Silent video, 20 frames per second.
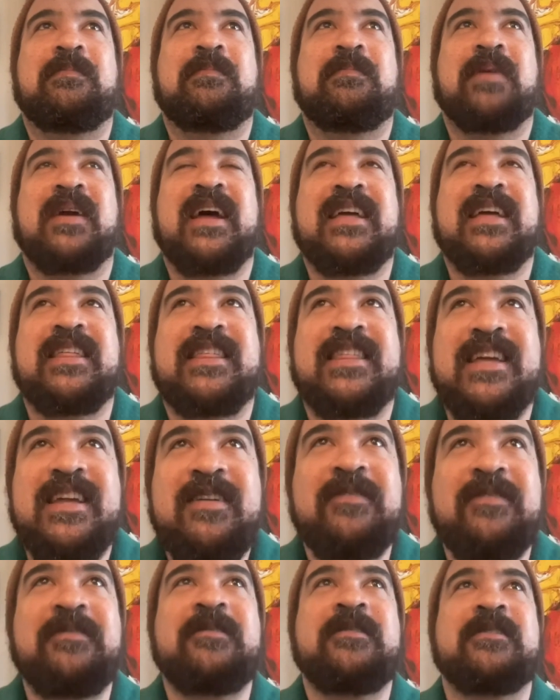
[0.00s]
but I
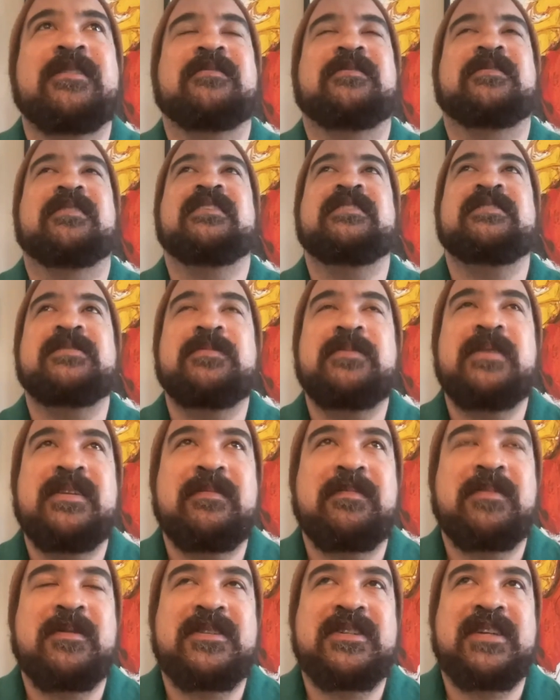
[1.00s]
think for this one
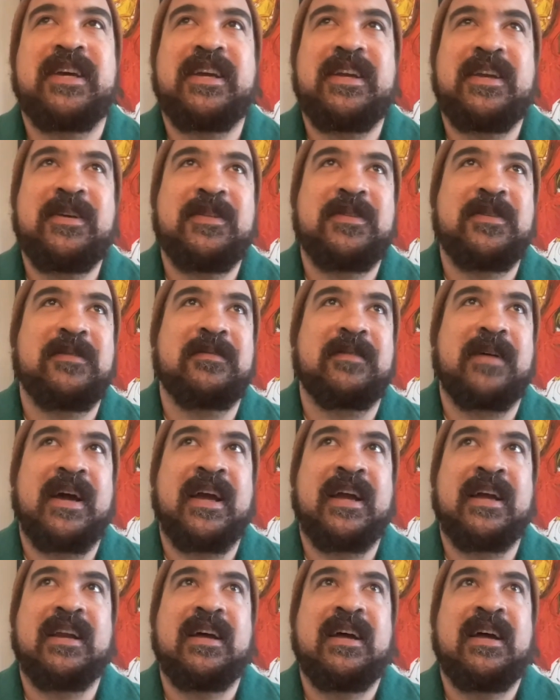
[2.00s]
in particular,
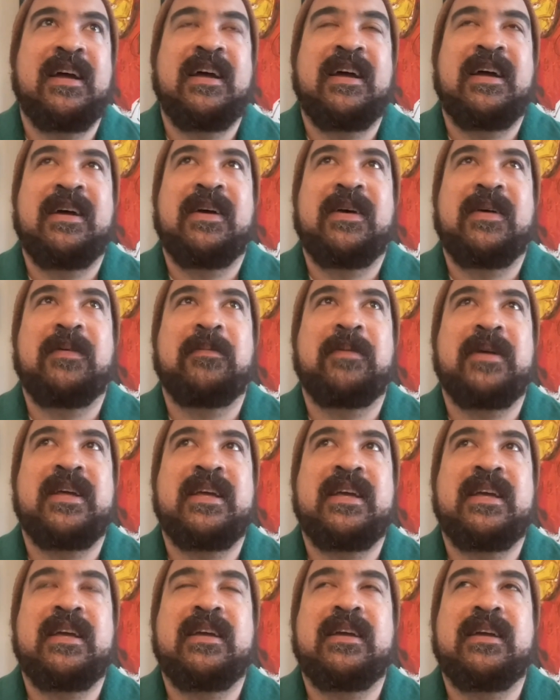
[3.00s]
right,
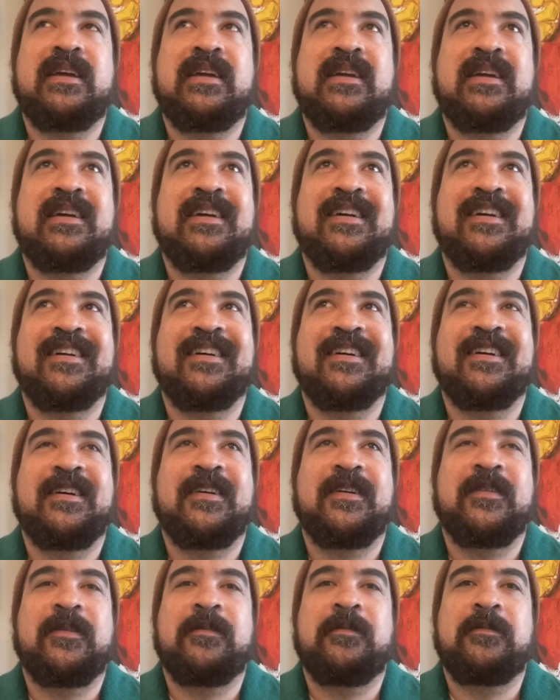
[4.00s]
we
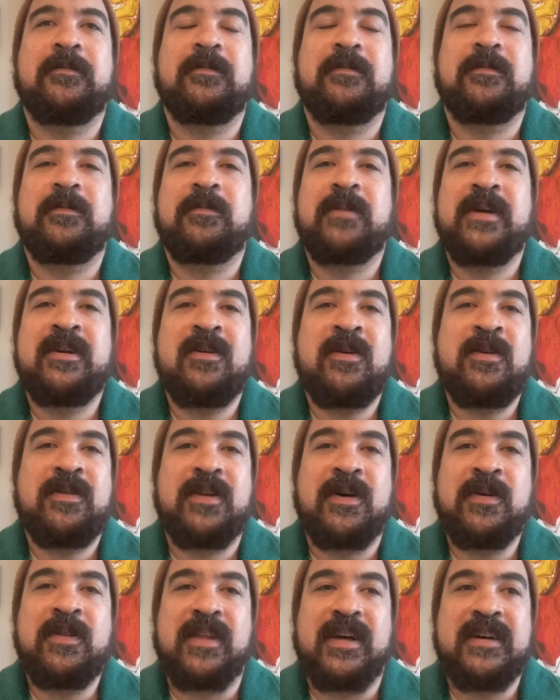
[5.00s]
we all
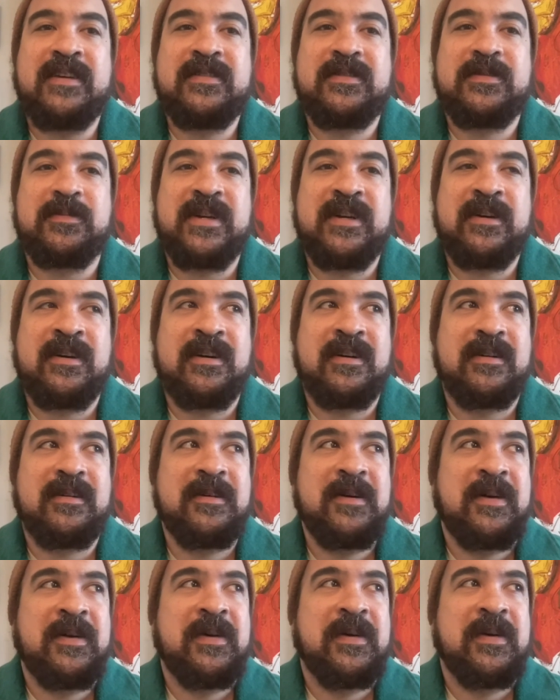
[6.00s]
know this.
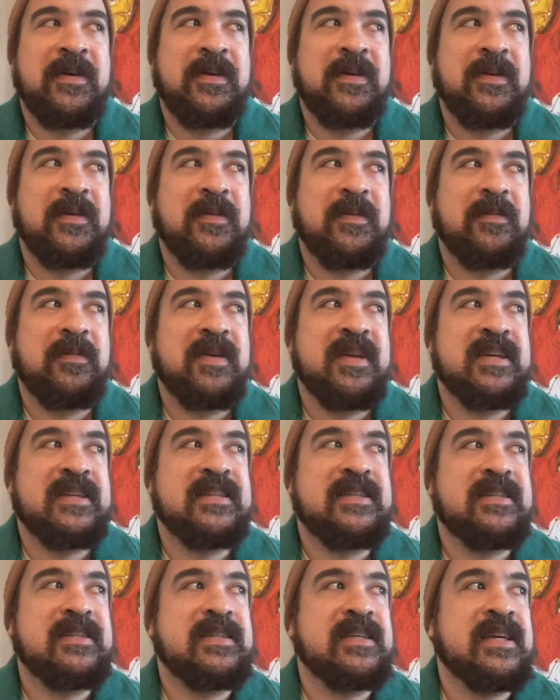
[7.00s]
We
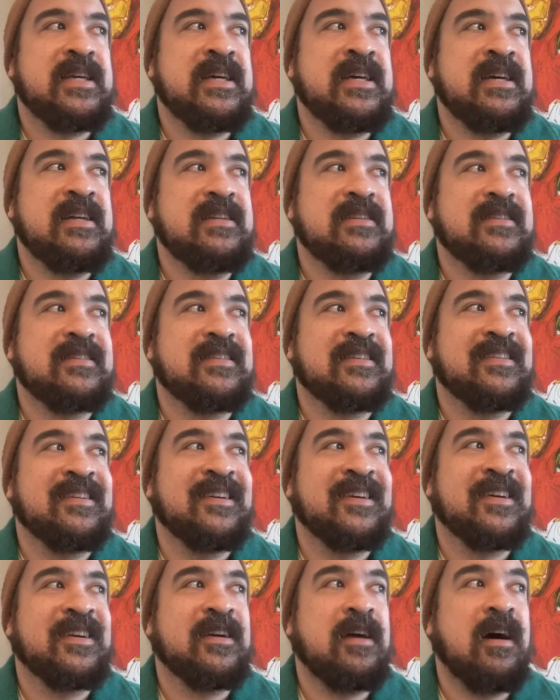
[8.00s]
see it
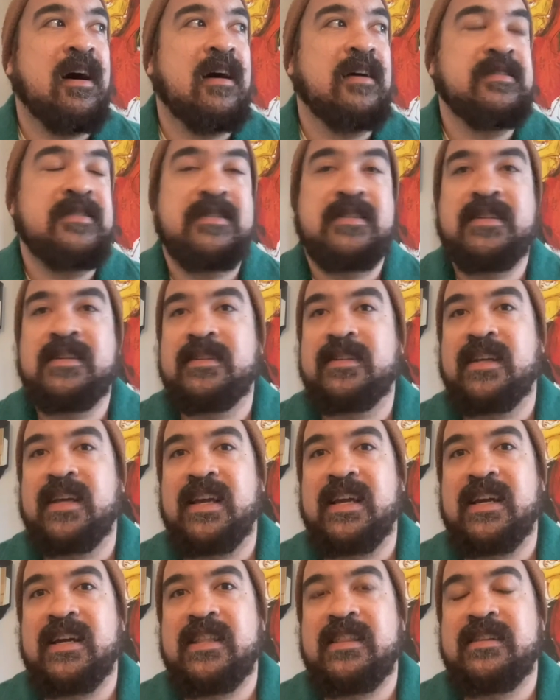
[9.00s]

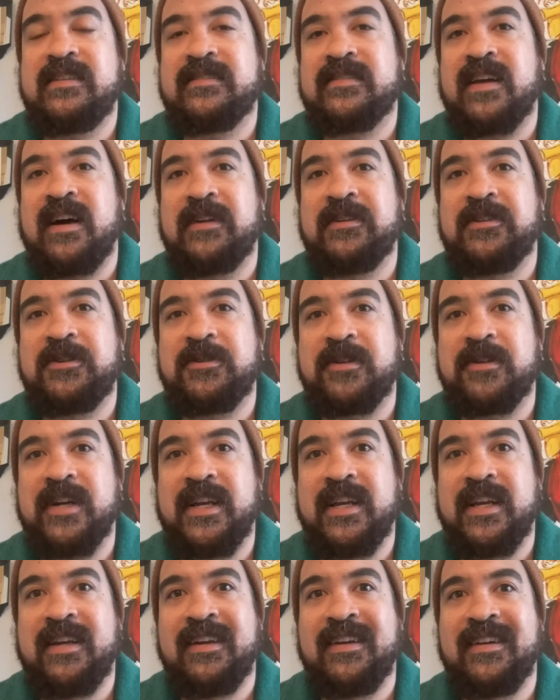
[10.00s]
constantly in this
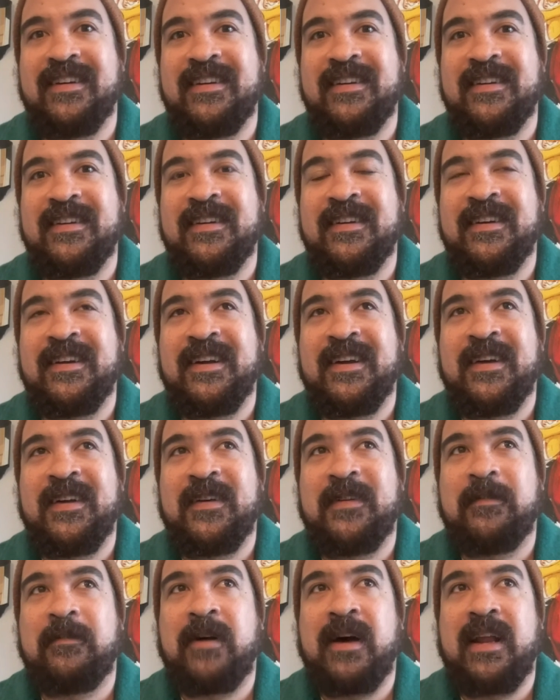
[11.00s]
country.
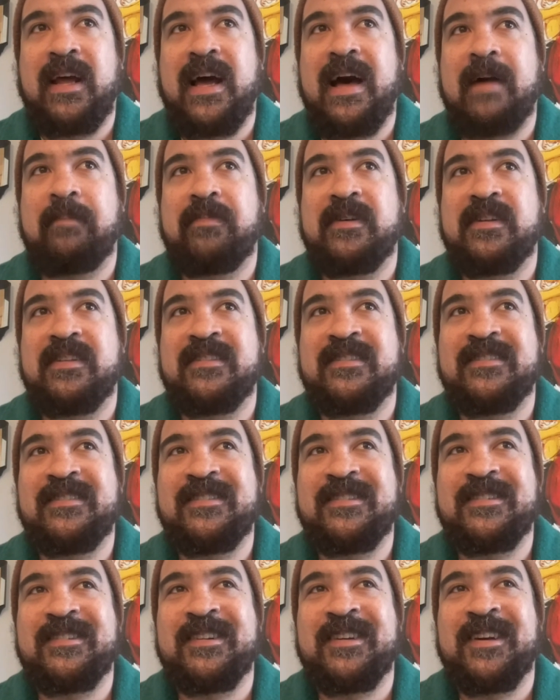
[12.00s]
What
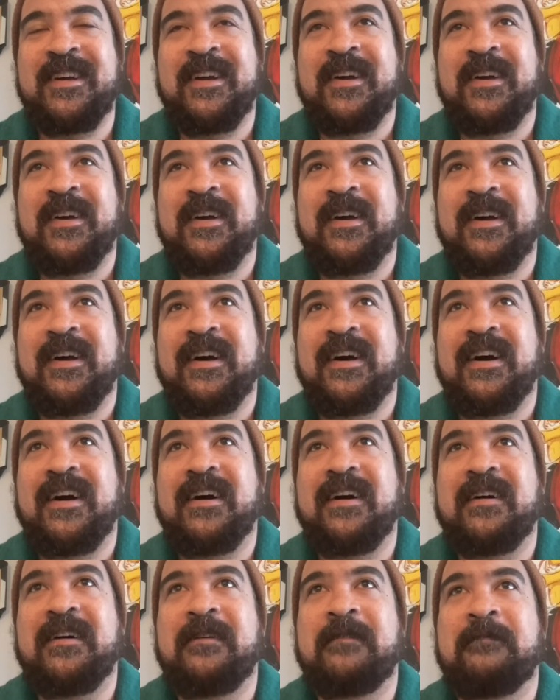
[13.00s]
happens?
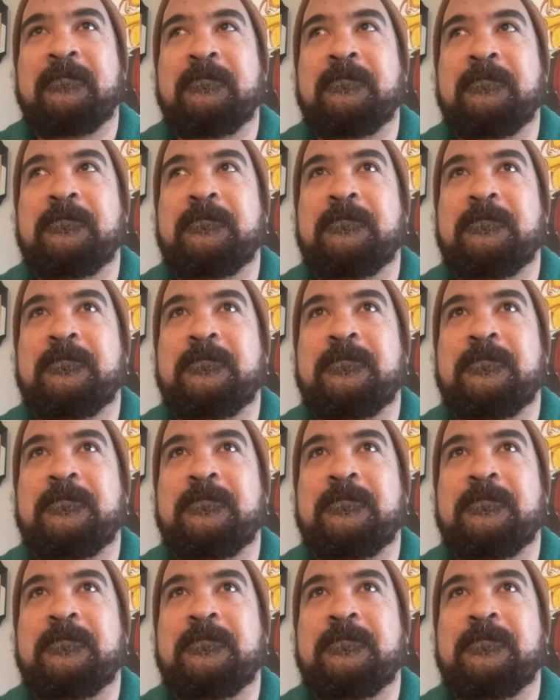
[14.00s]
Um,